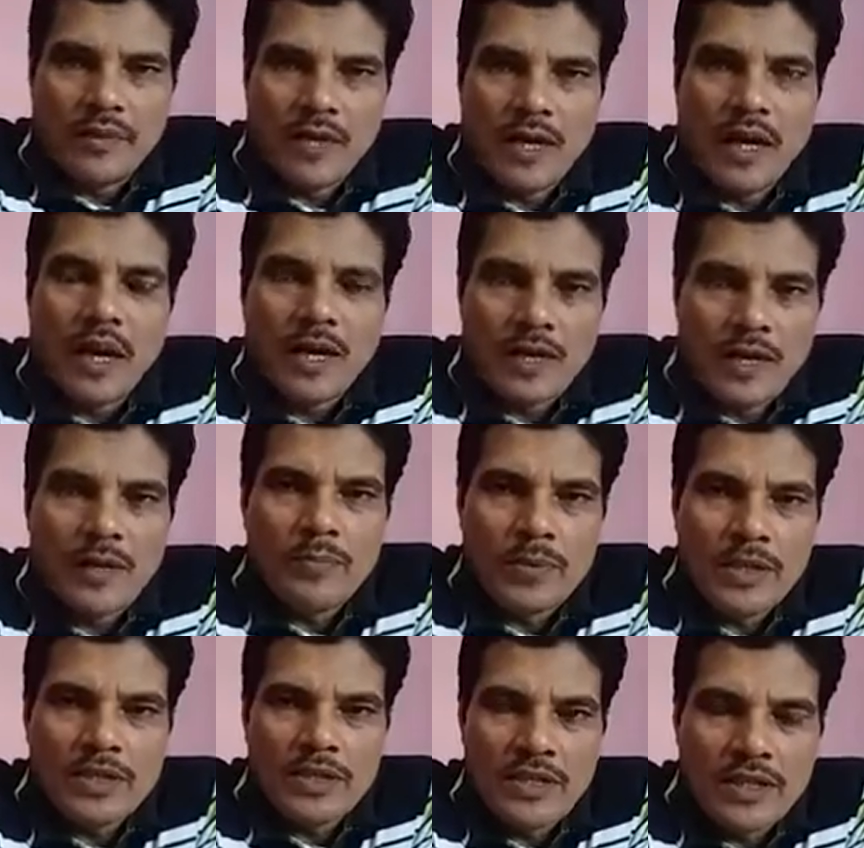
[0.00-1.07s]
I
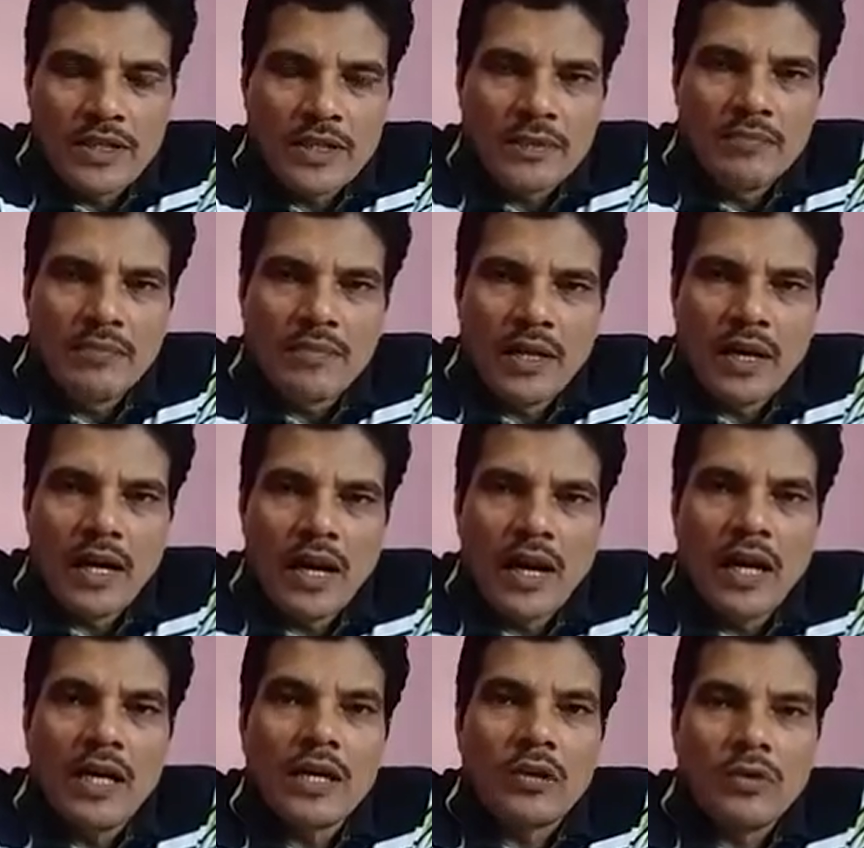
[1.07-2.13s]
appreciate him,
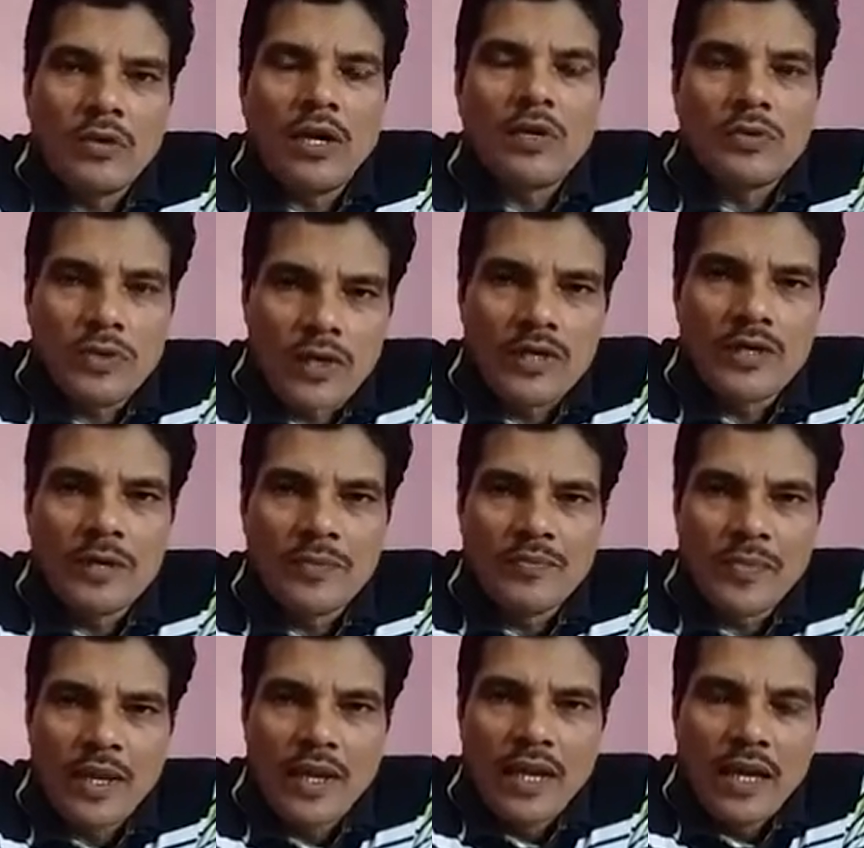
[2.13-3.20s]
I congratulate
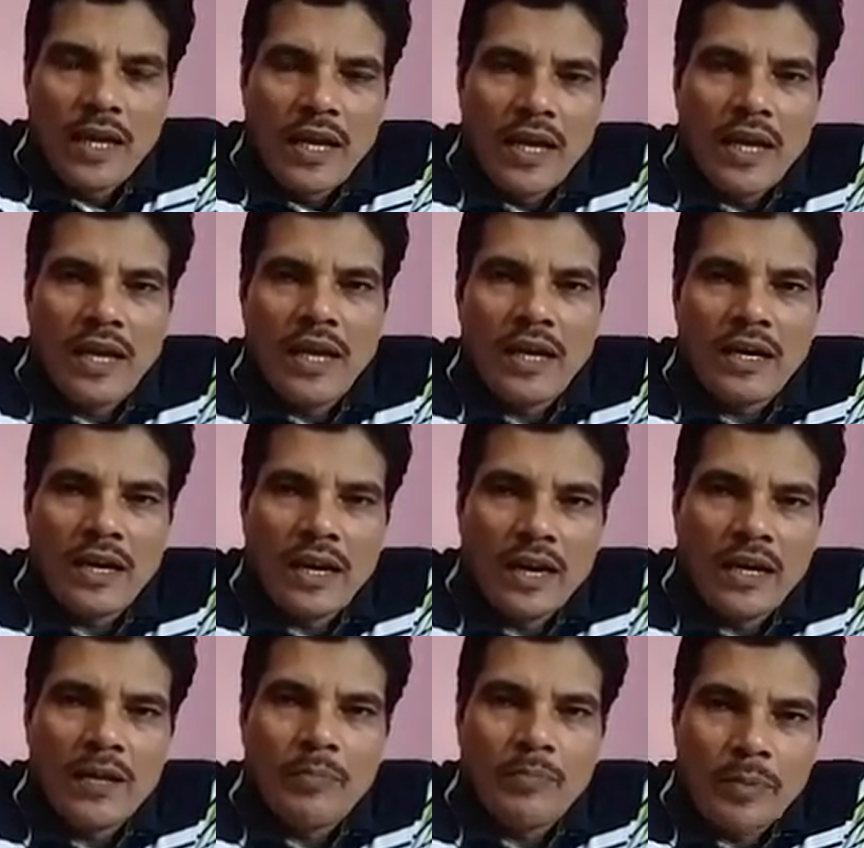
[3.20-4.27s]
him, and
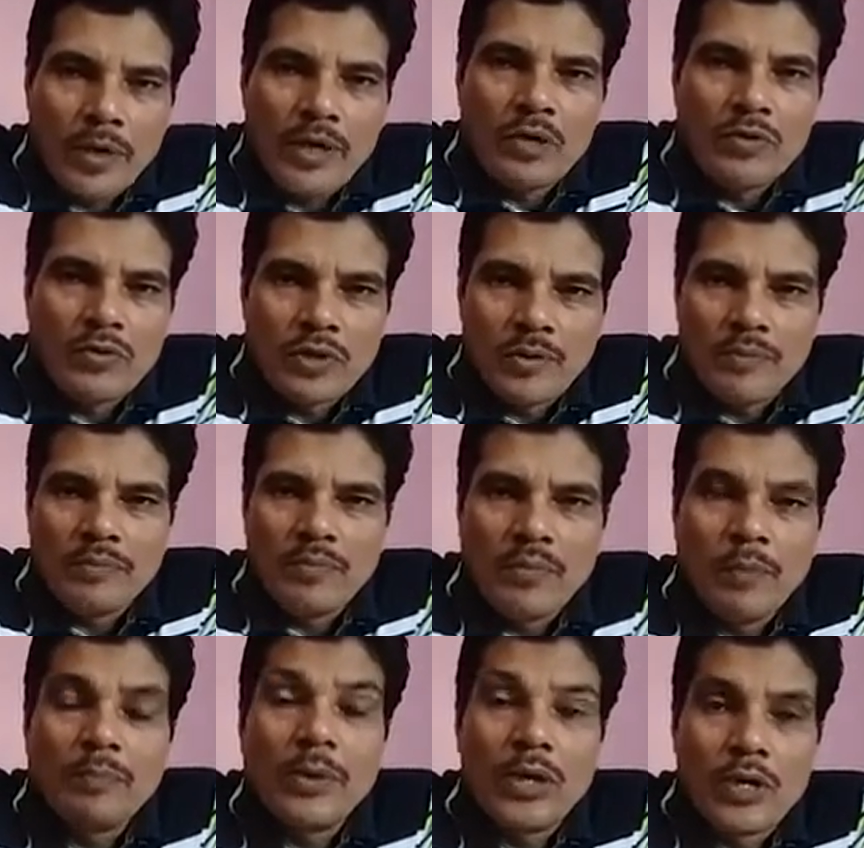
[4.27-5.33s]
I pray
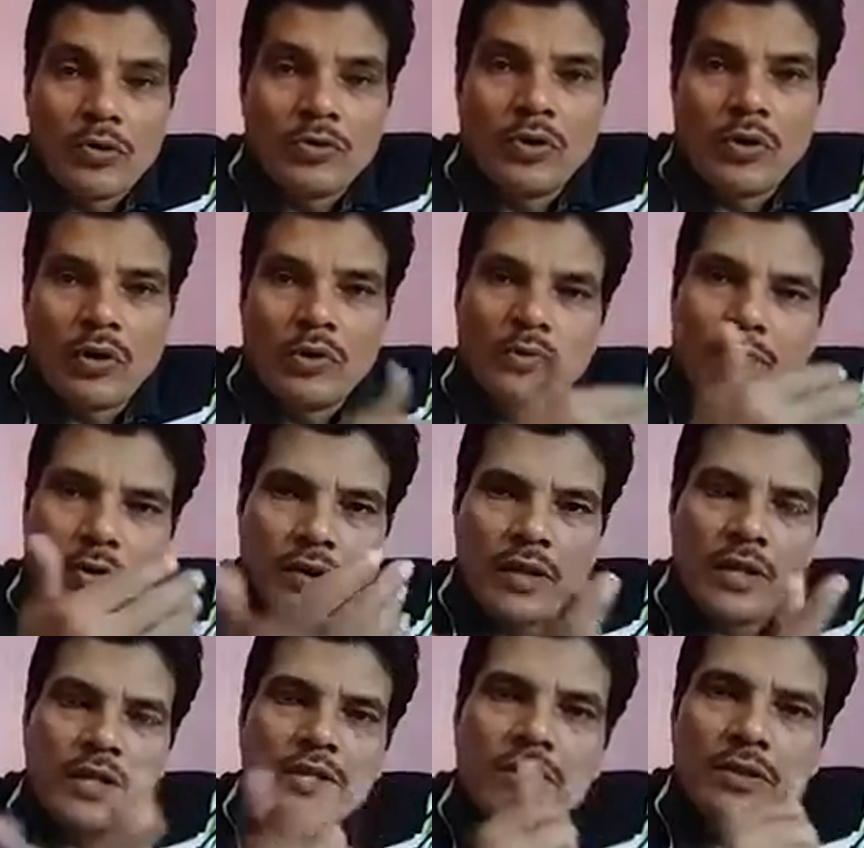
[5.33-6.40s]
to God for
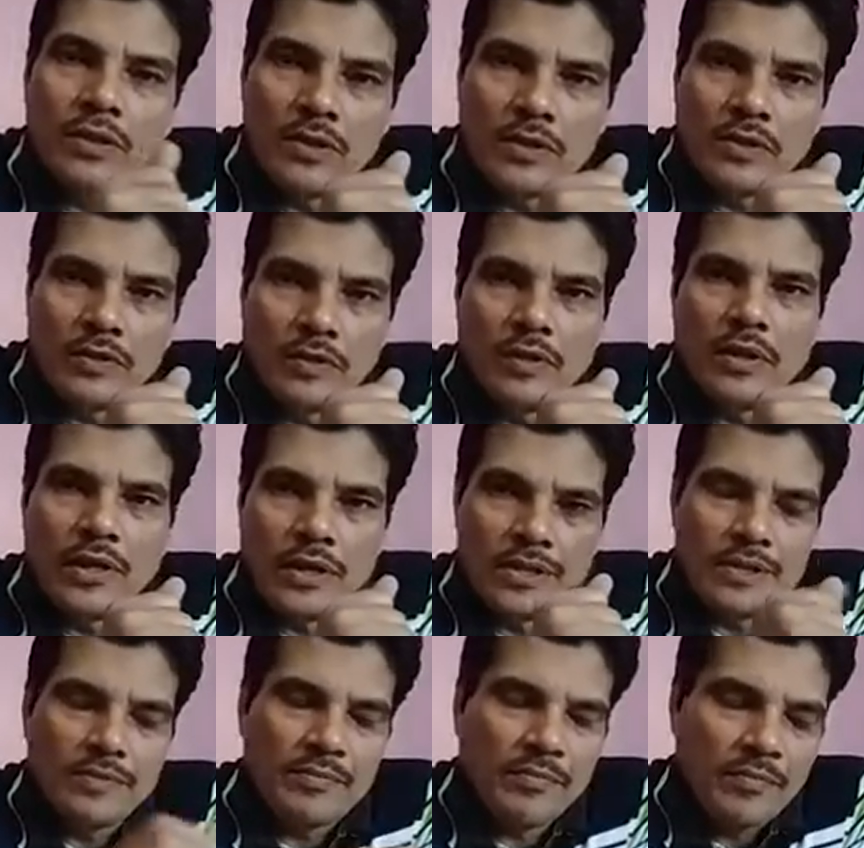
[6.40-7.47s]
his
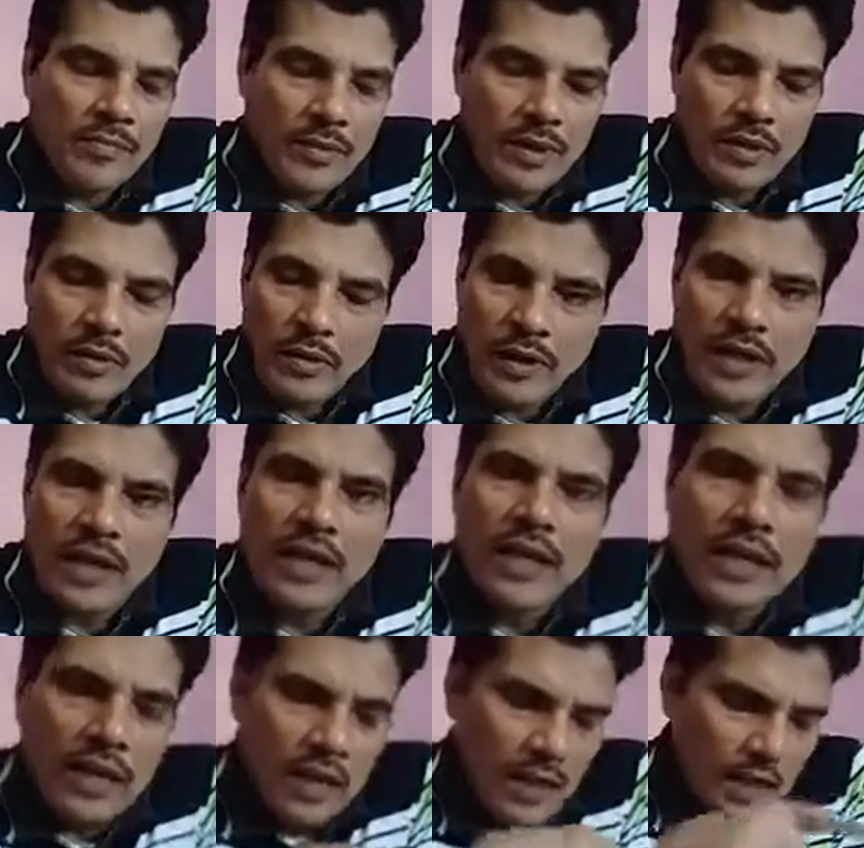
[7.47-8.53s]
goodness. Okay,
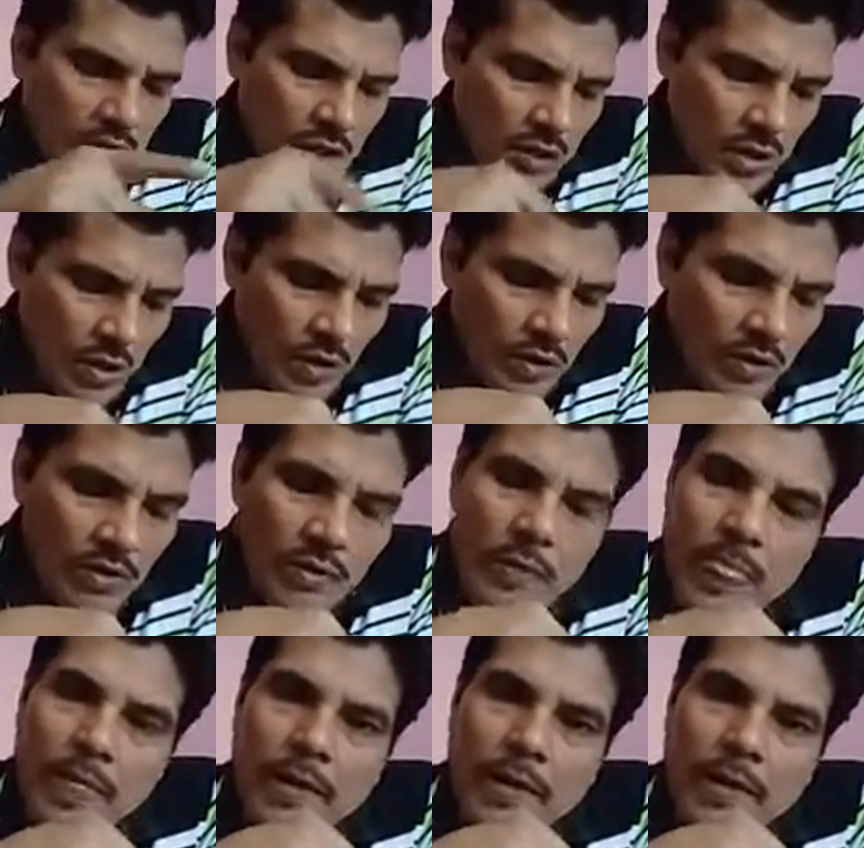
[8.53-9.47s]
now